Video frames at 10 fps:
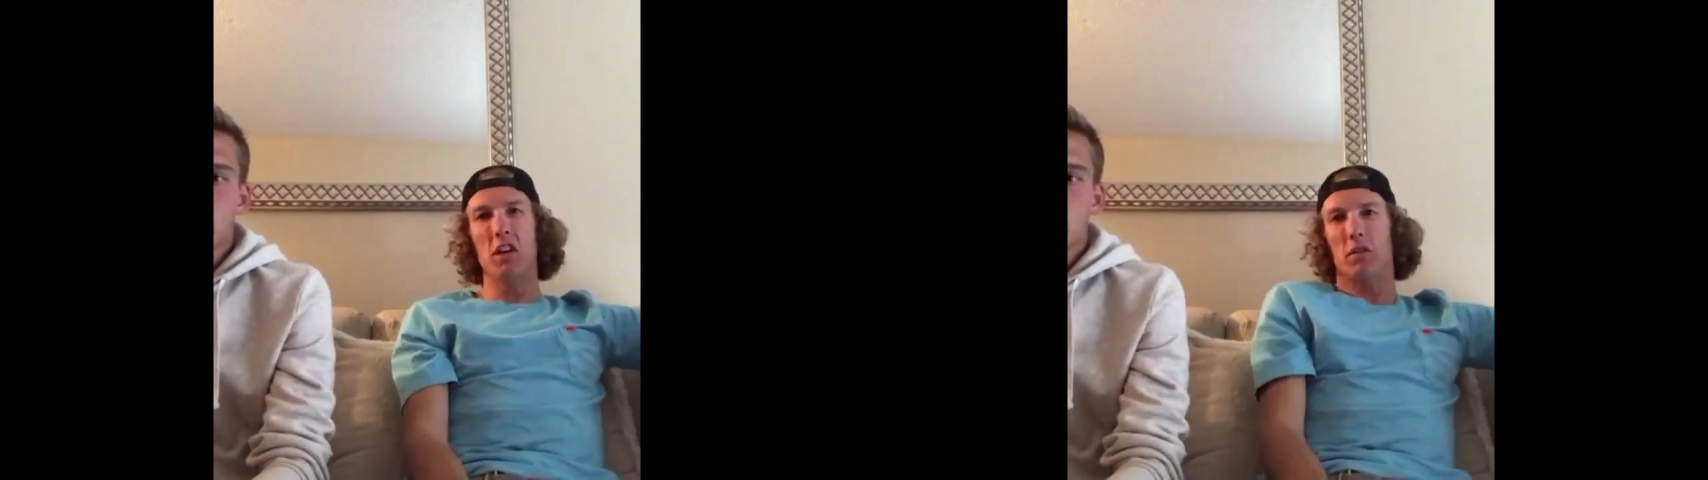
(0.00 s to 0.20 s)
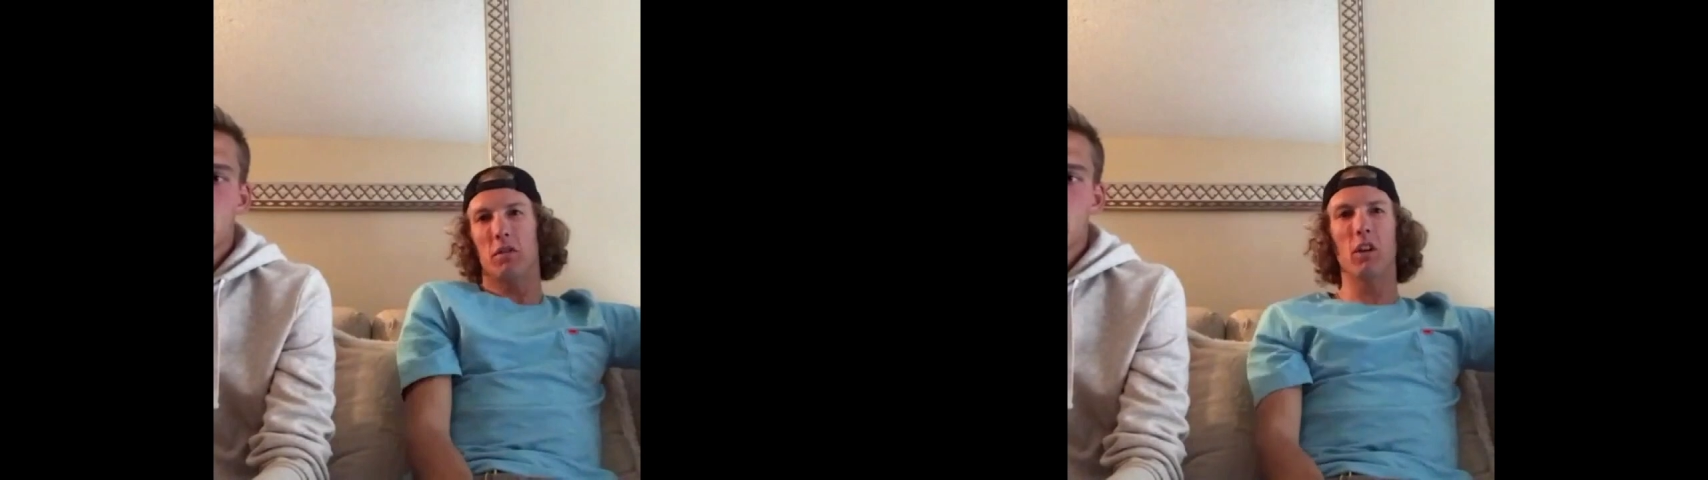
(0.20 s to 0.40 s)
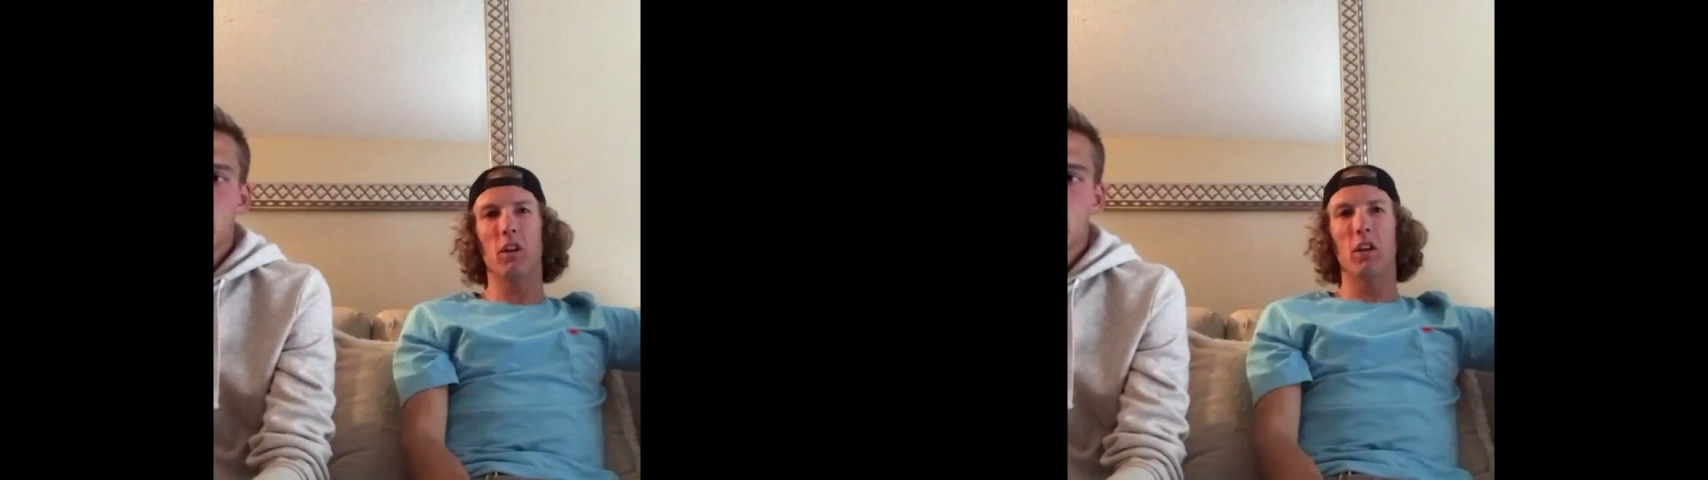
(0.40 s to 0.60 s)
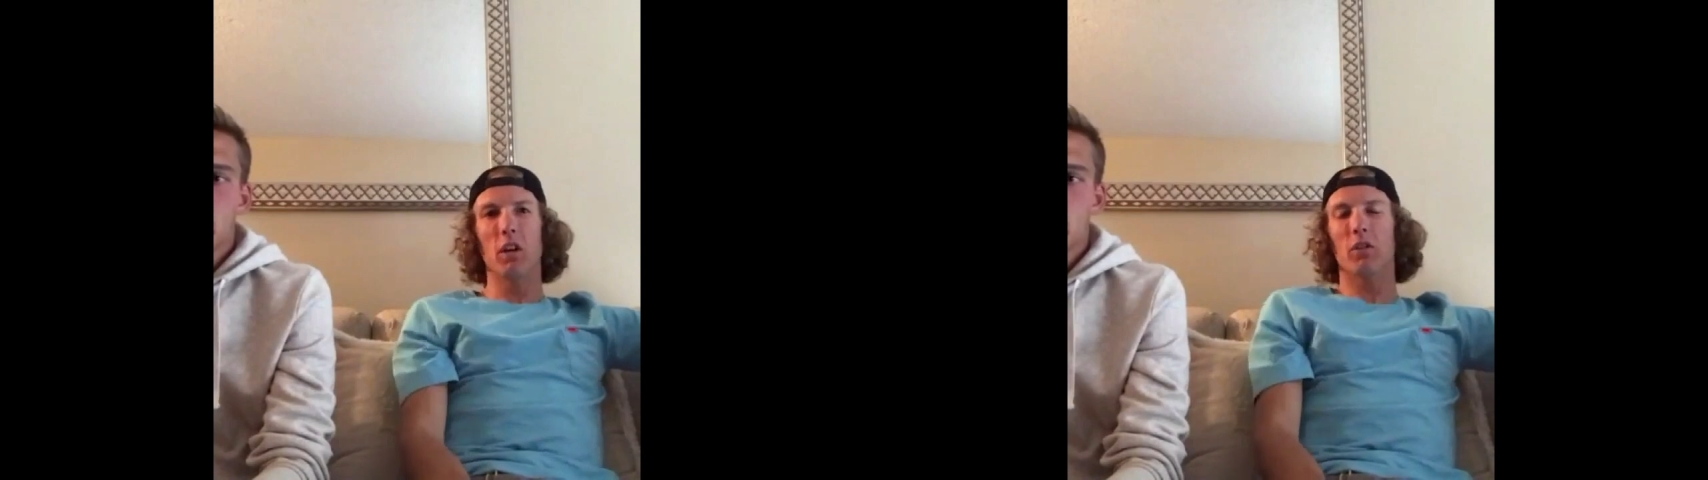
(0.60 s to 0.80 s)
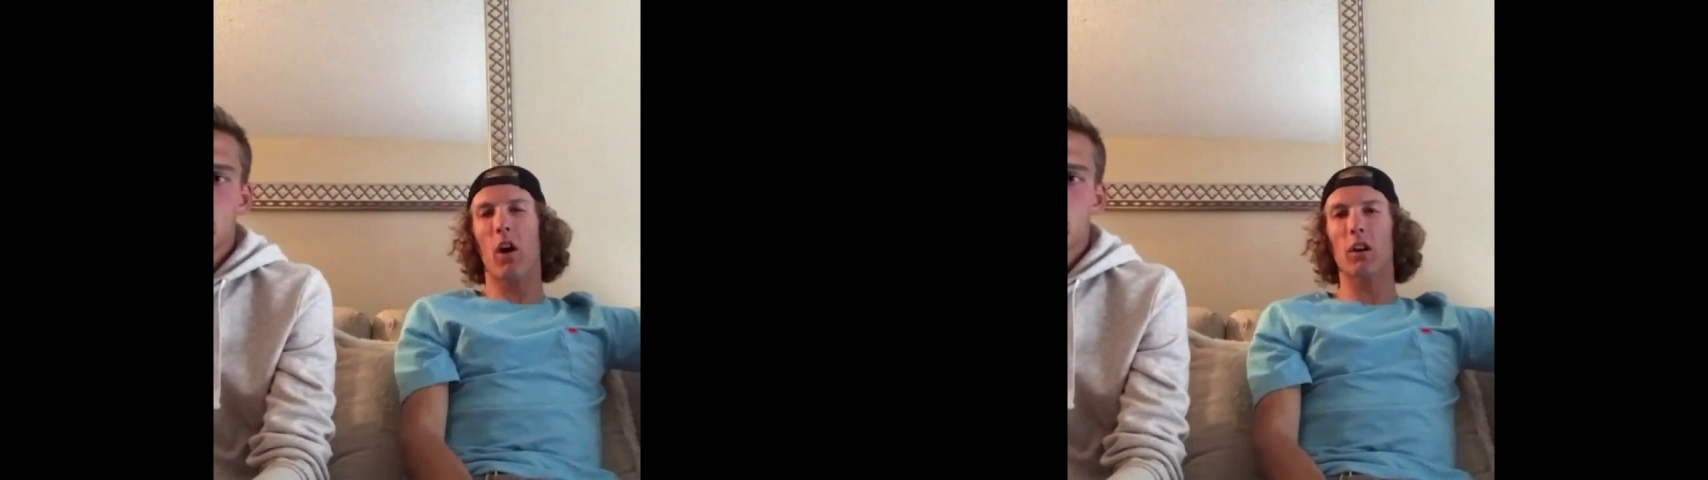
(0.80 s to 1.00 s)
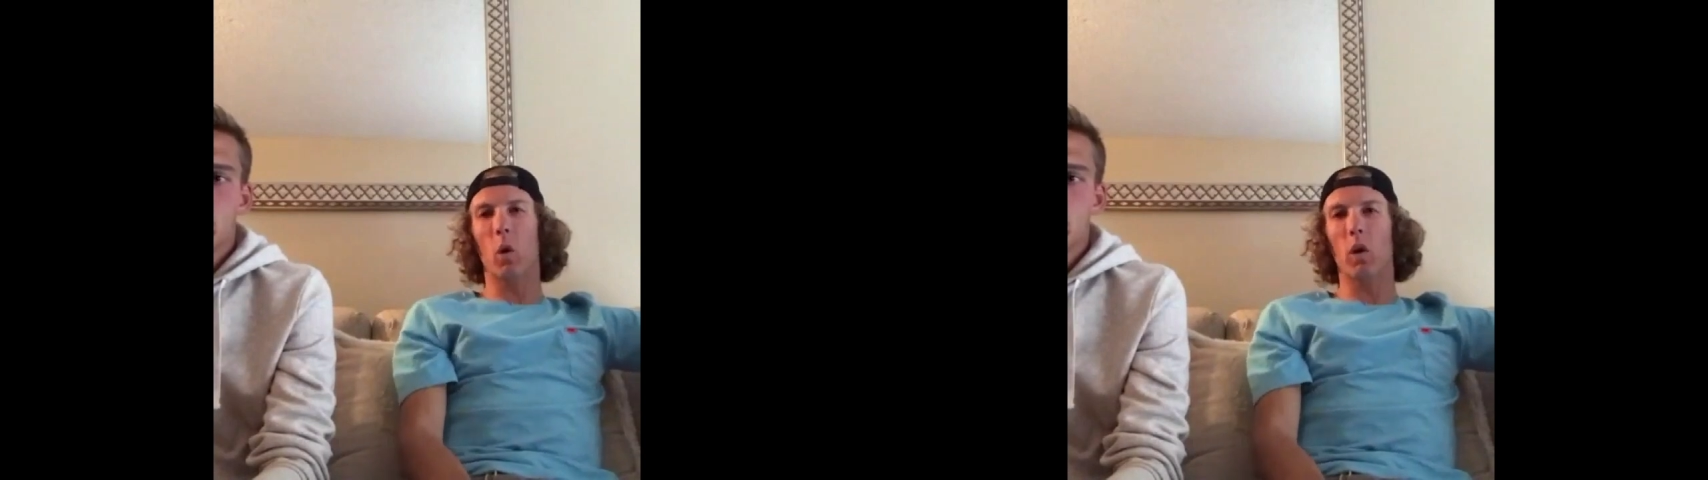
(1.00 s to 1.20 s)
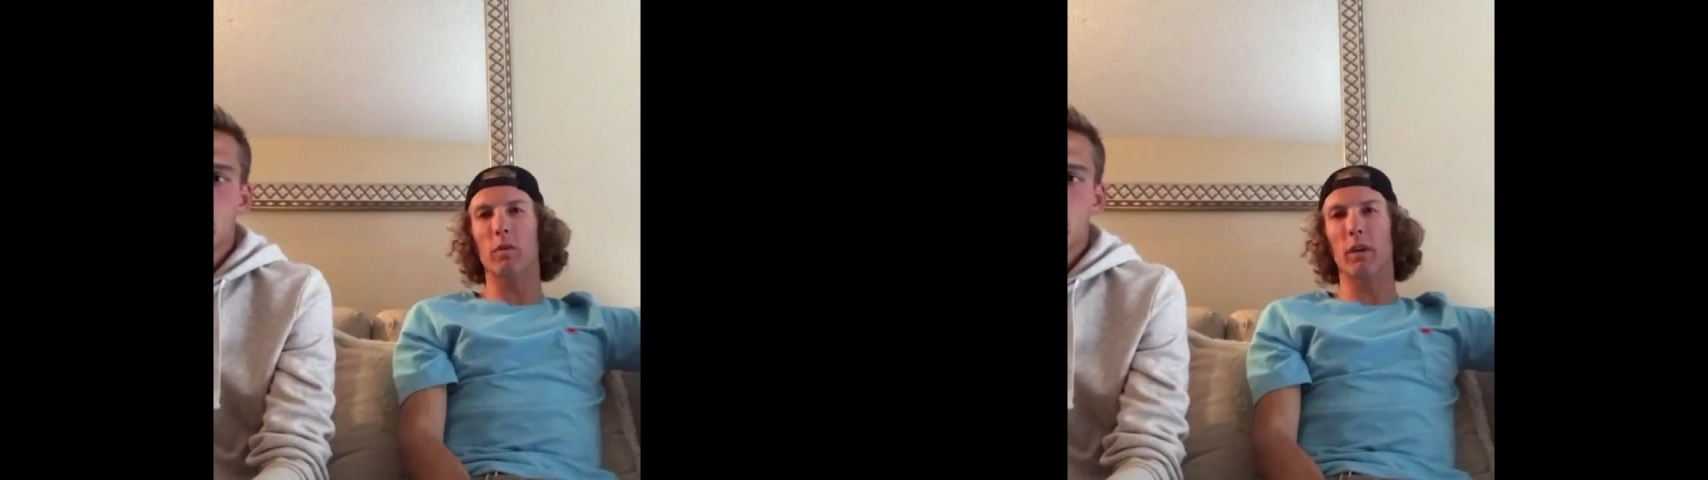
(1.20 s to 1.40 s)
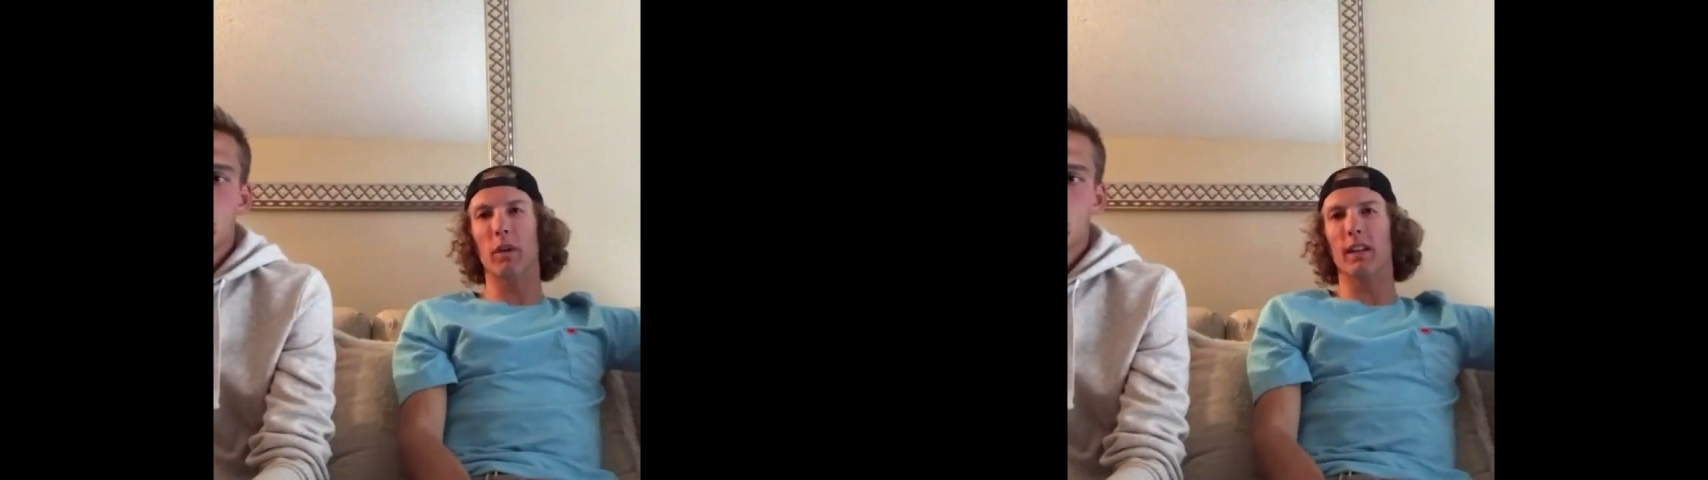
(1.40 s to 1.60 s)
It was hard
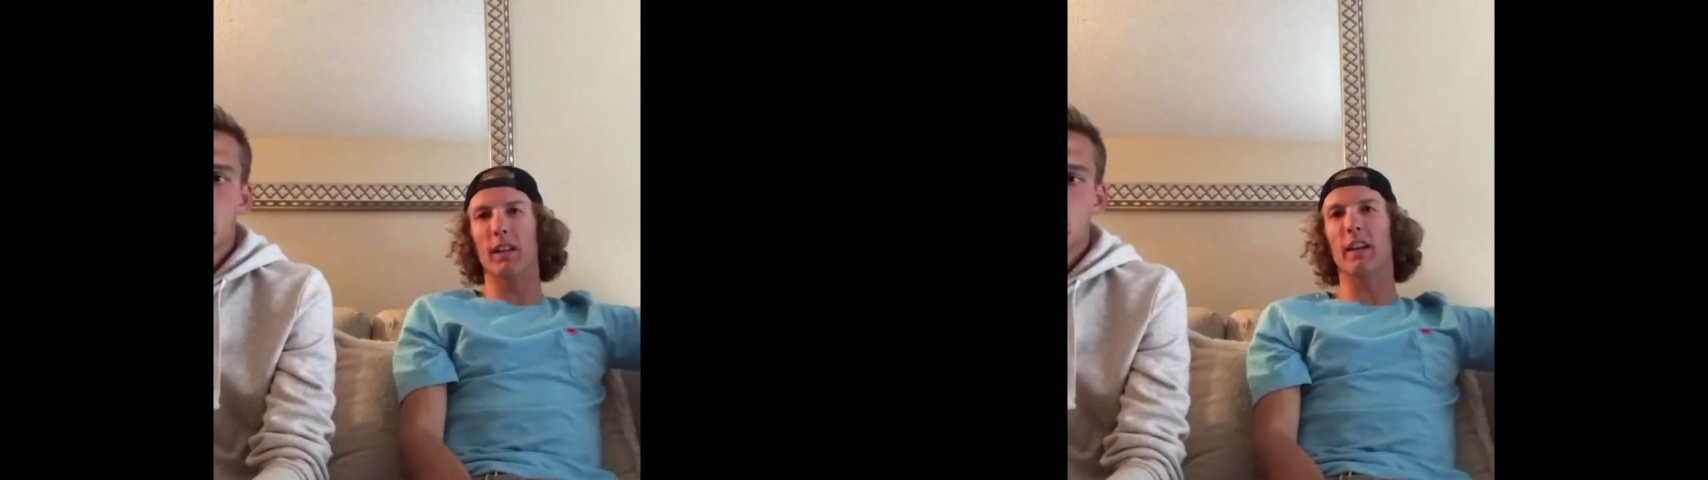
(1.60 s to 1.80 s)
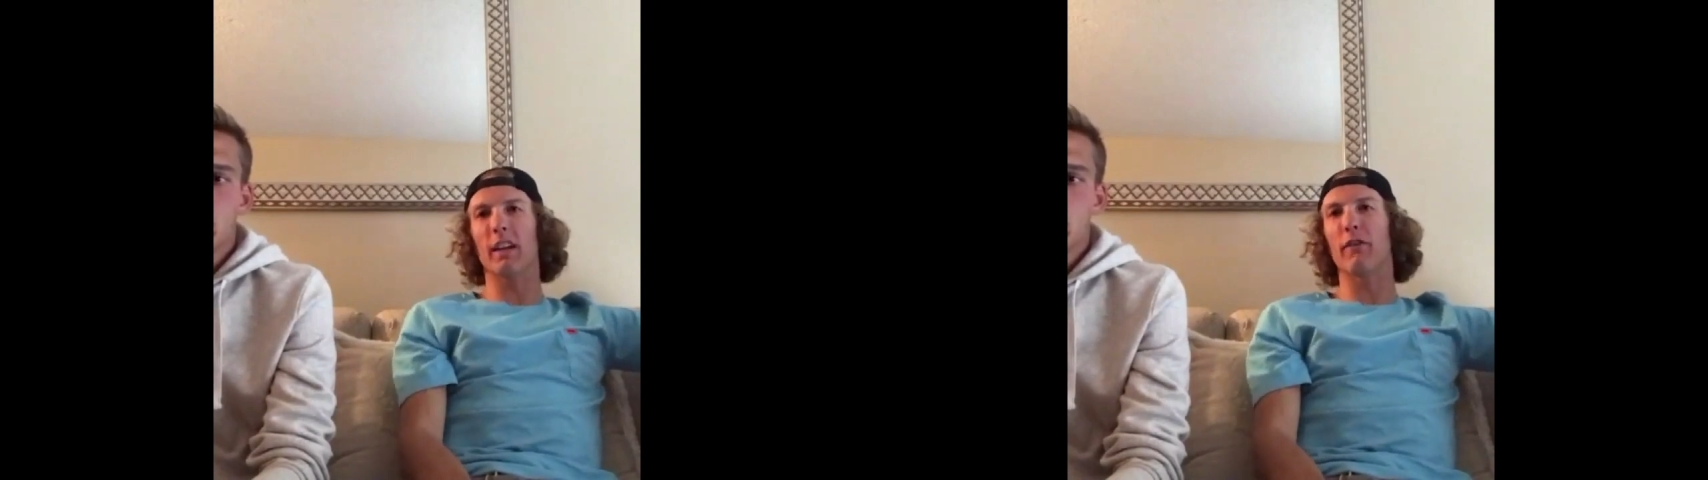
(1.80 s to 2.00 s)
course, but it's,